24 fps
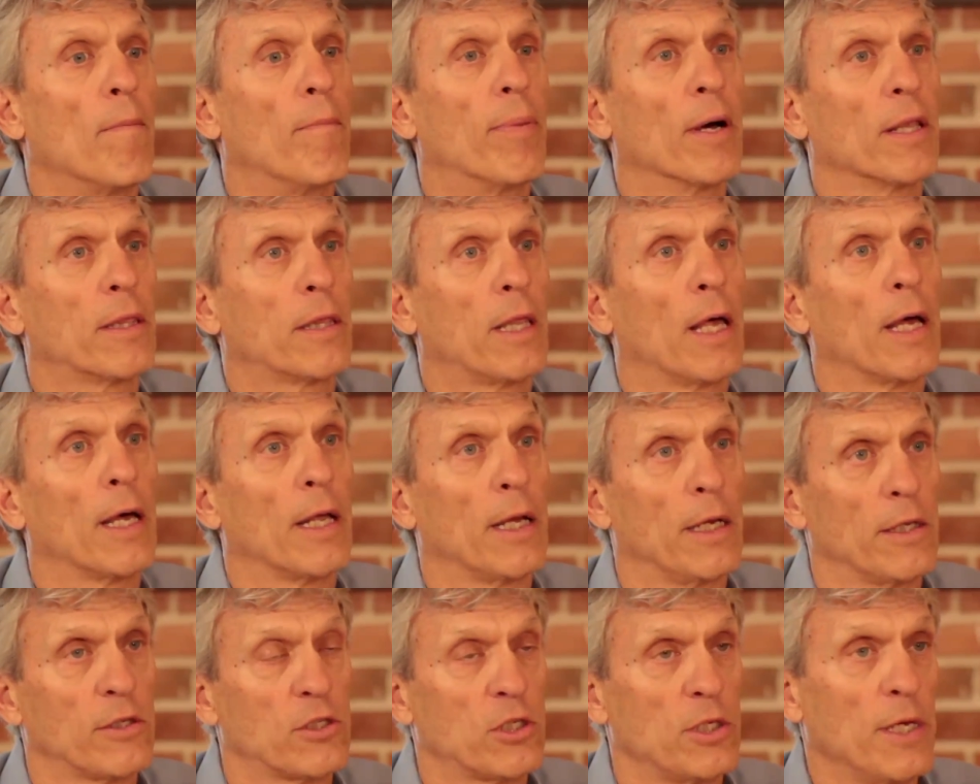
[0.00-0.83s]
but
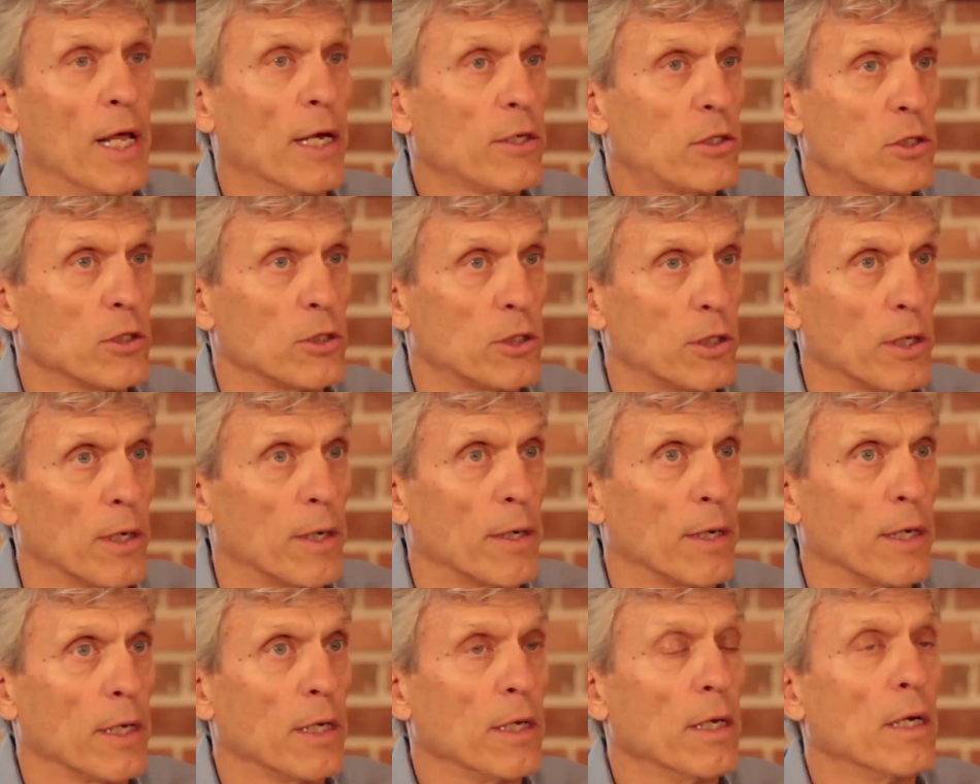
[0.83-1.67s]
that it's
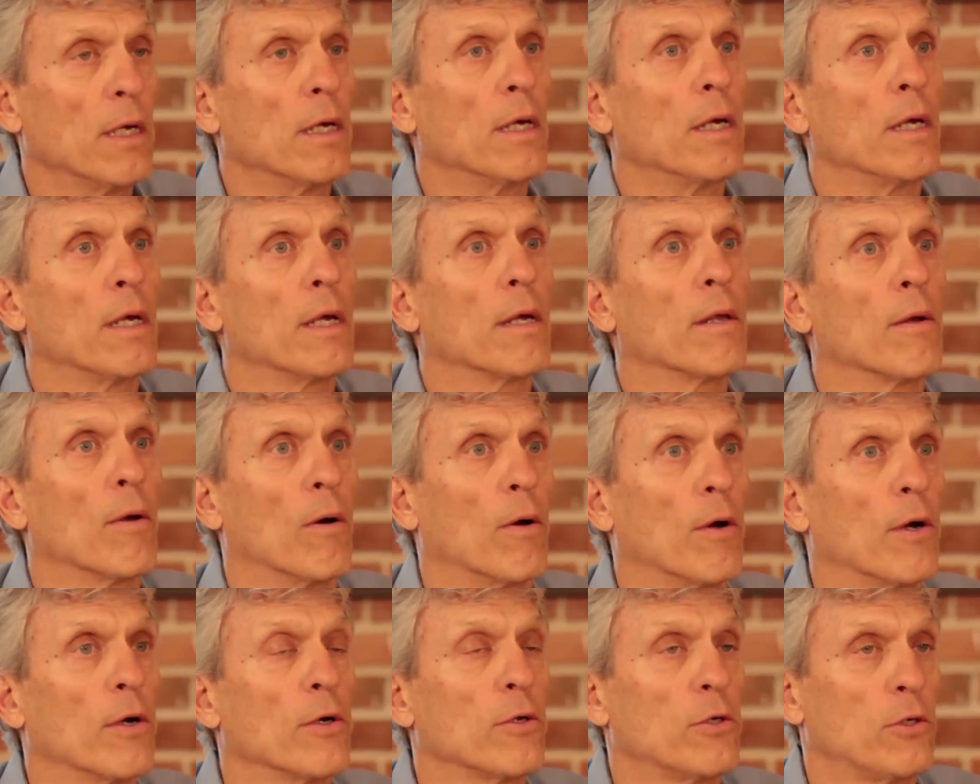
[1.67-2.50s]
necessary in
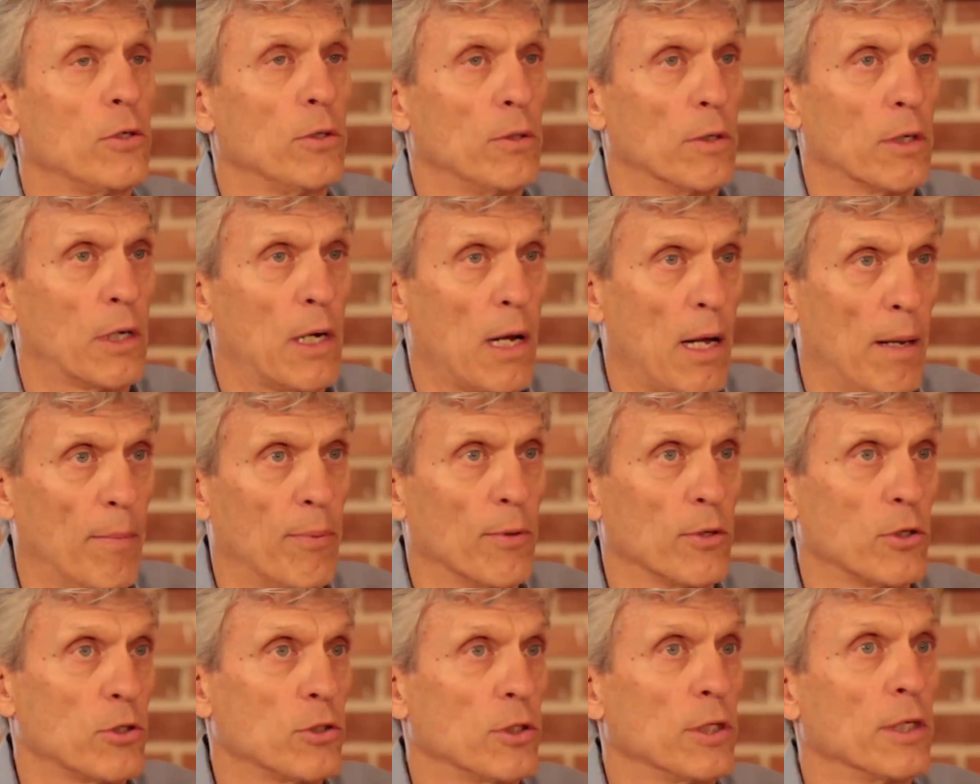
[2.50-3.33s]
order to
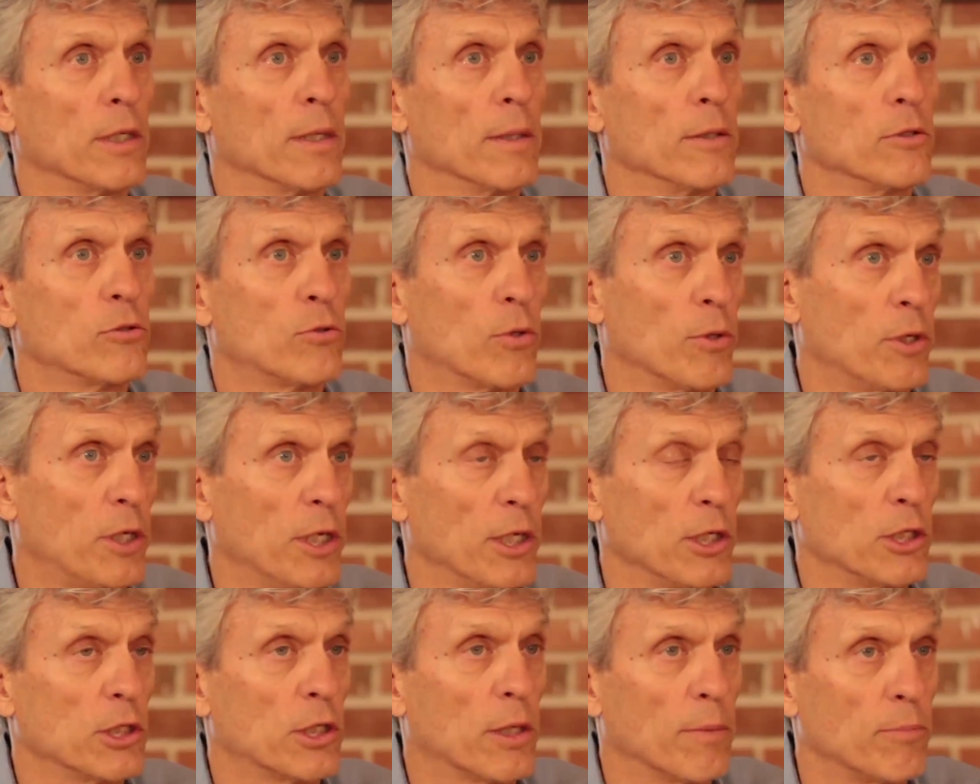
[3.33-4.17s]
accomplish the
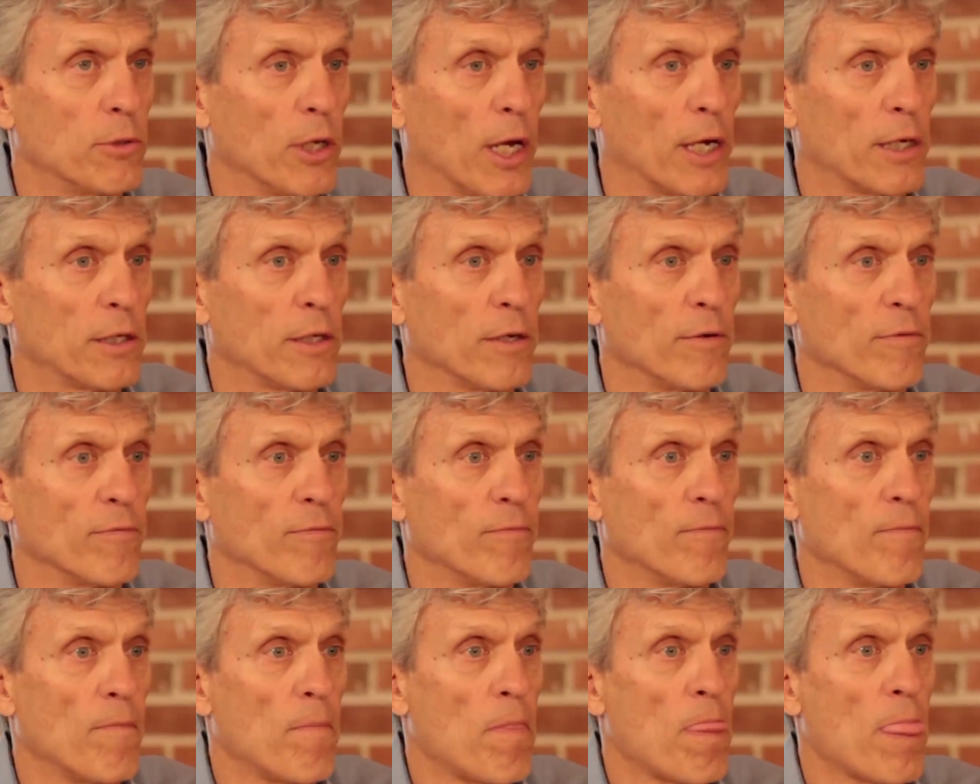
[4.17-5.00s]
strategic objective.
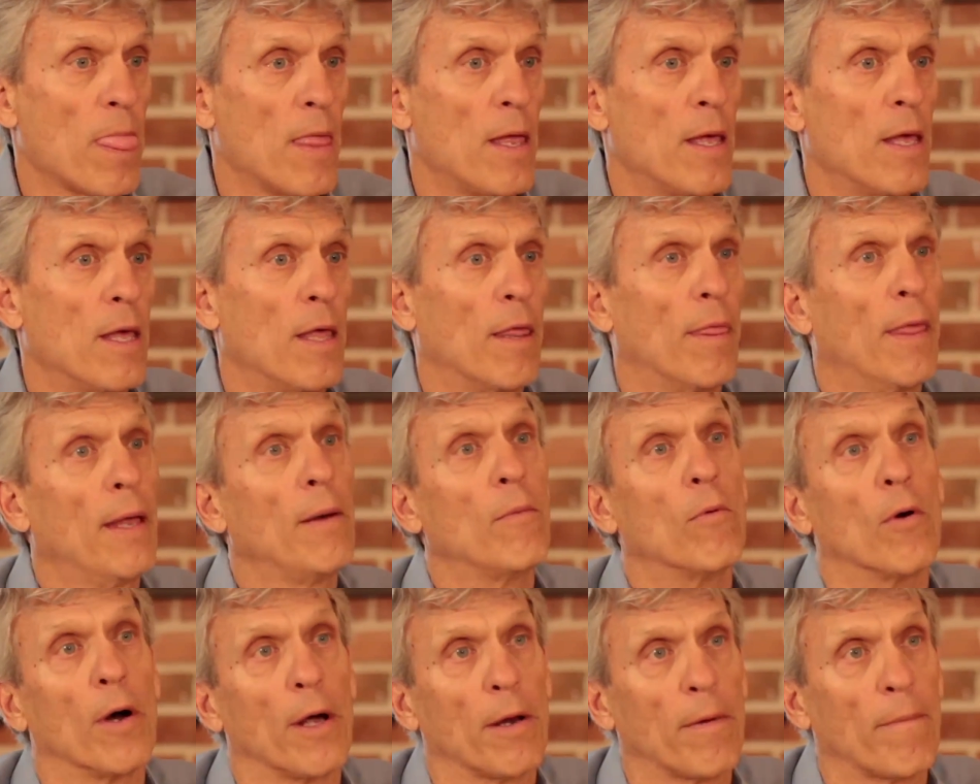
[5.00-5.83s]

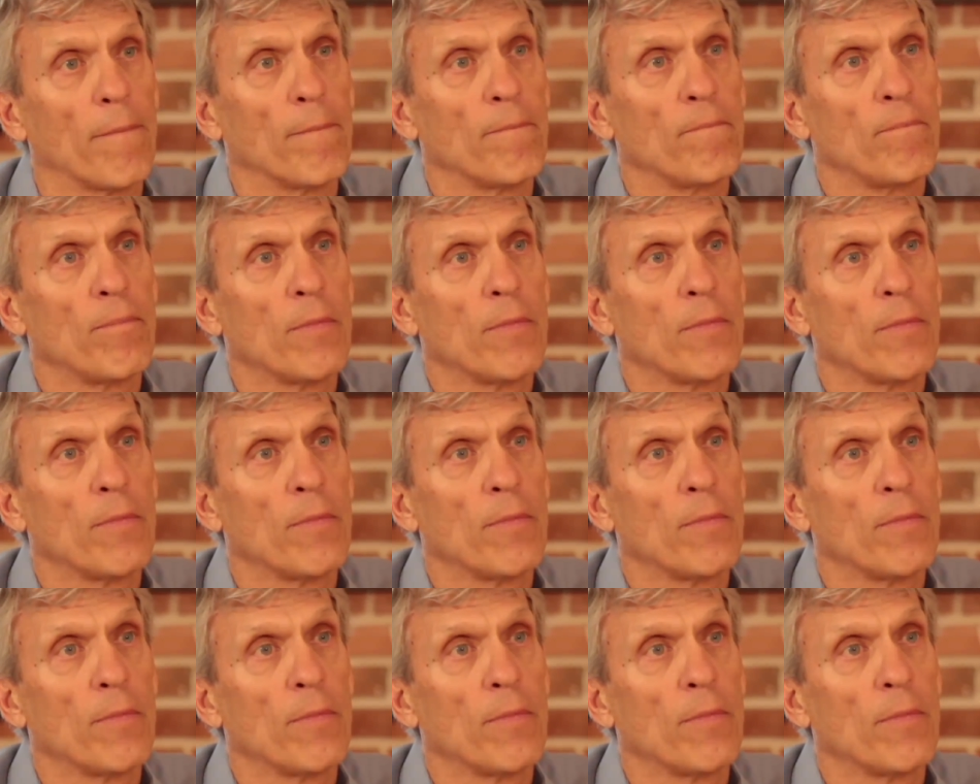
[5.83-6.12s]
Then what?